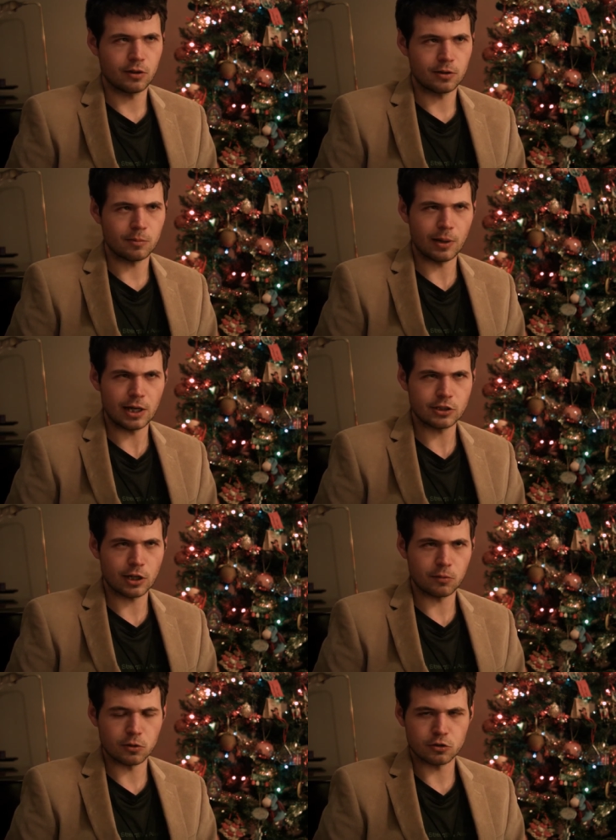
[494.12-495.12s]
The Magi
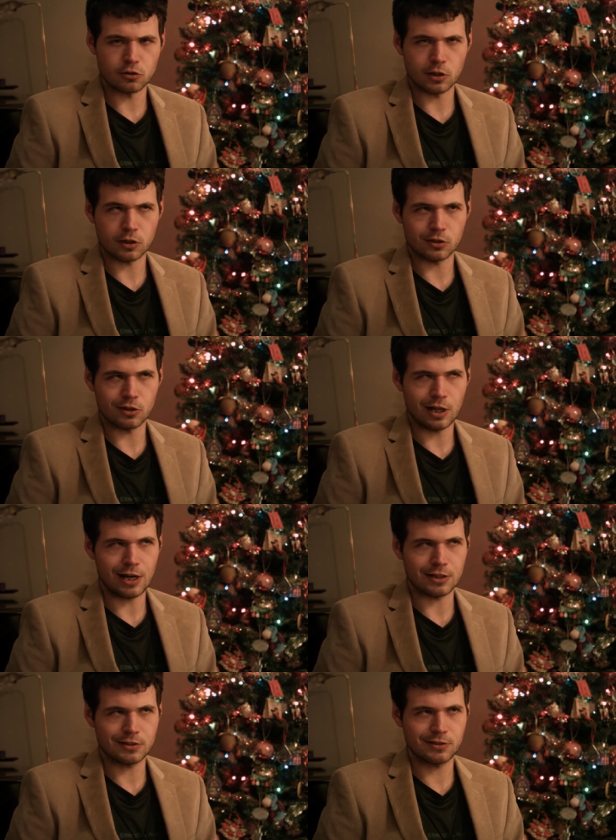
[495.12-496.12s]
were a certain
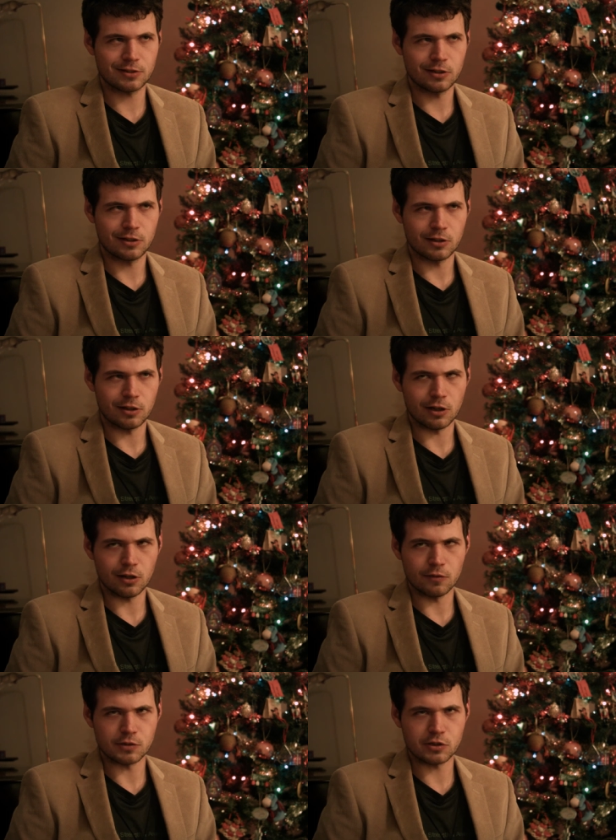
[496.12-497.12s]
class
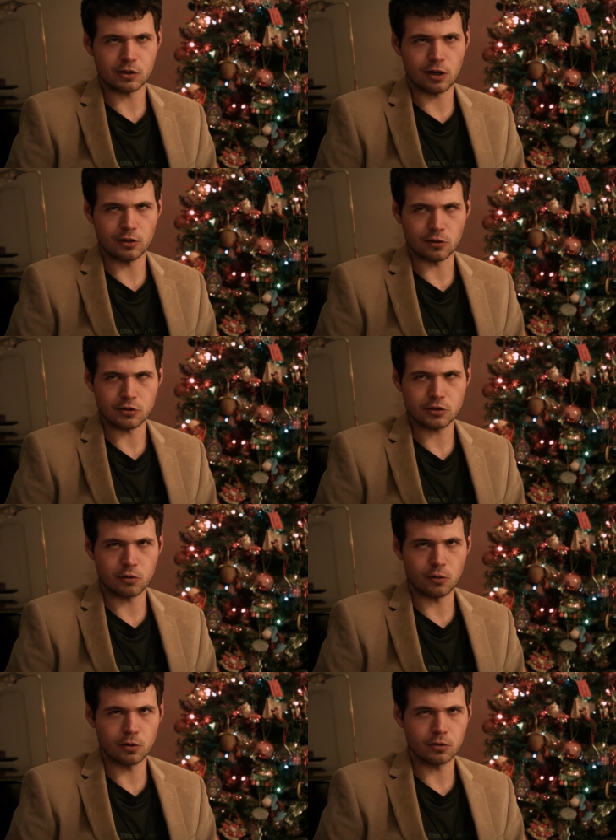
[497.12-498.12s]
of scholars,
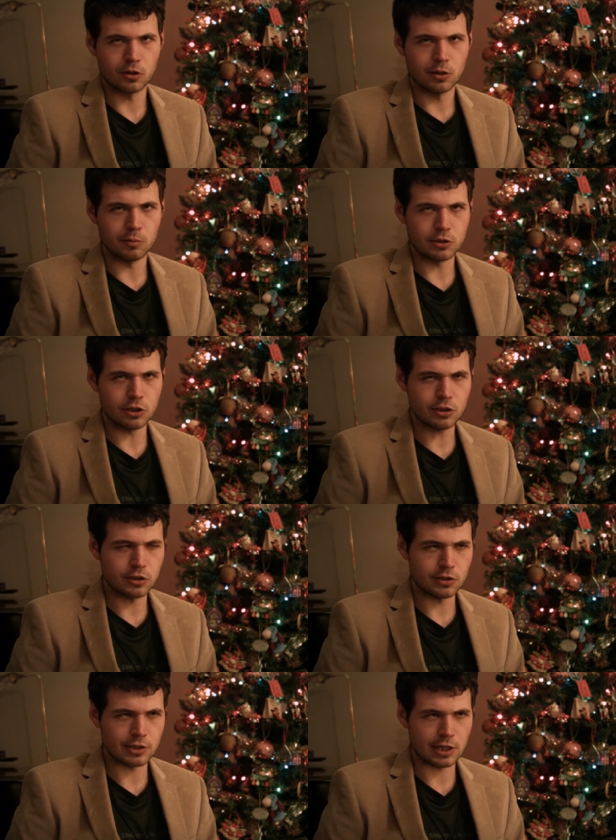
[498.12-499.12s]
court
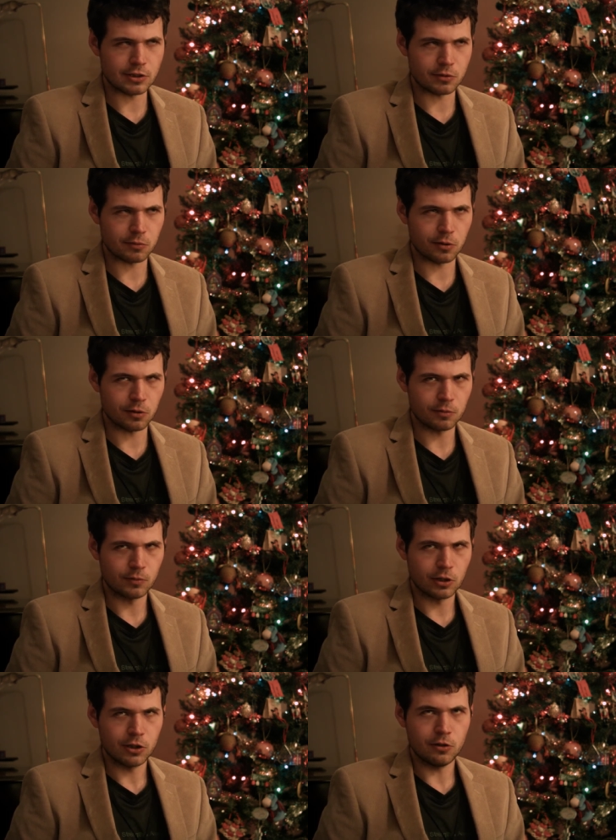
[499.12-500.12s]
magicians, as it were,
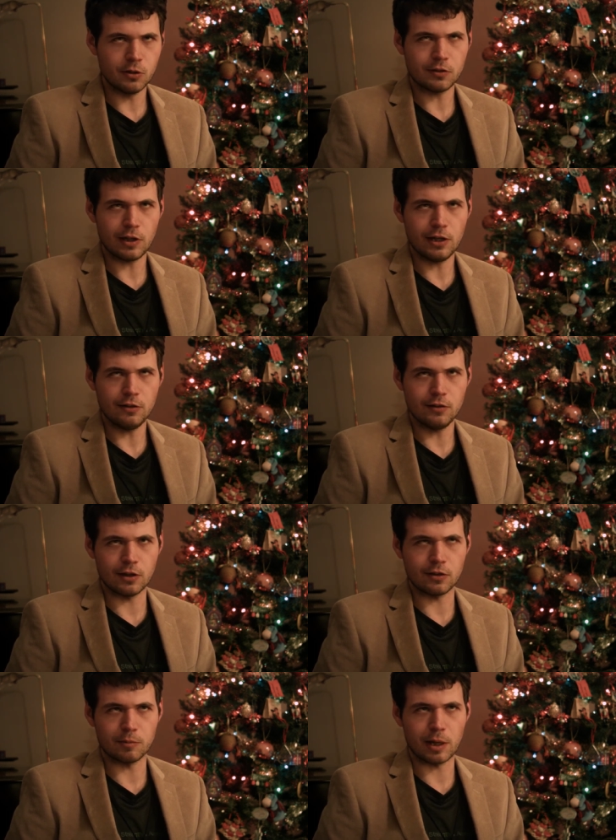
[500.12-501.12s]
who
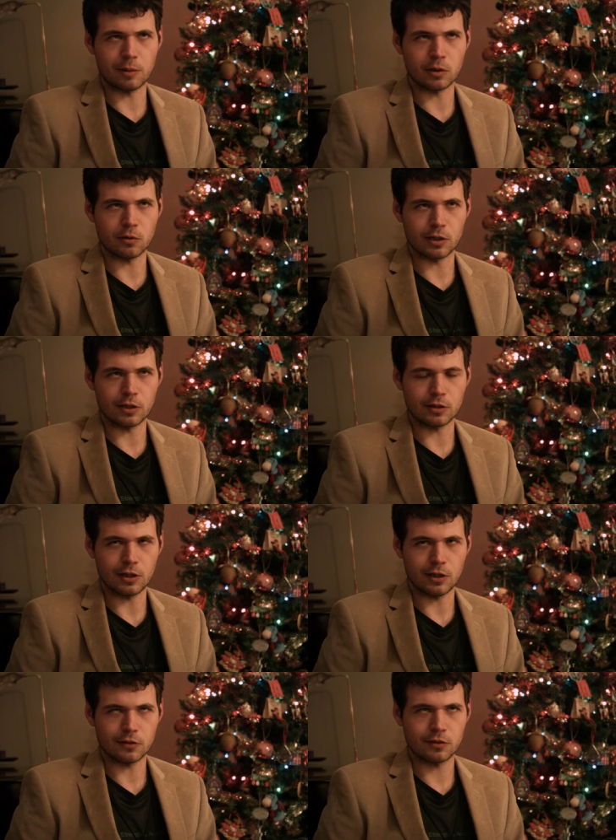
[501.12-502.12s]
attended the Babylonian
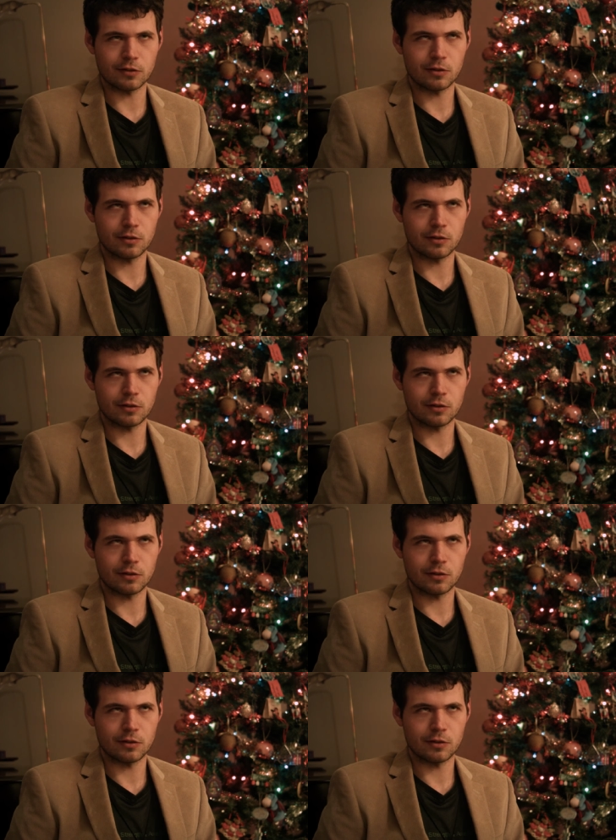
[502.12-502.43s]
kings.